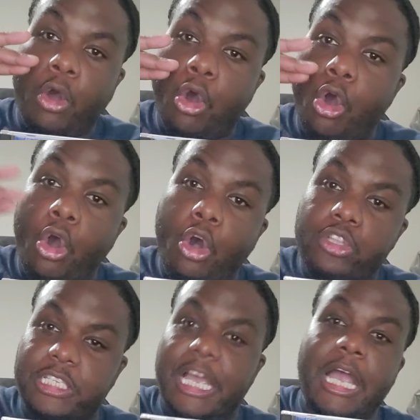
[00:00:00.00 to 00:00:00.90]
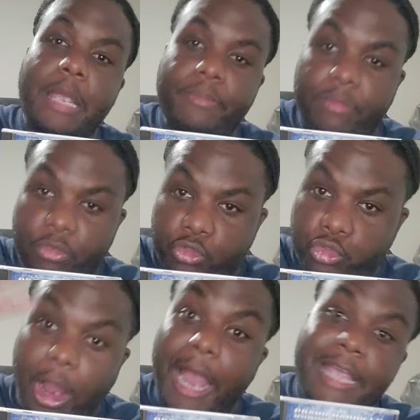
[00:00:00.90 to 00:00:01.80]
all-time
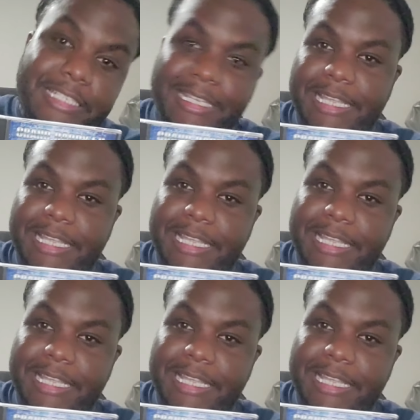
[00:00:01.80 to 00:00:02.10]
rise at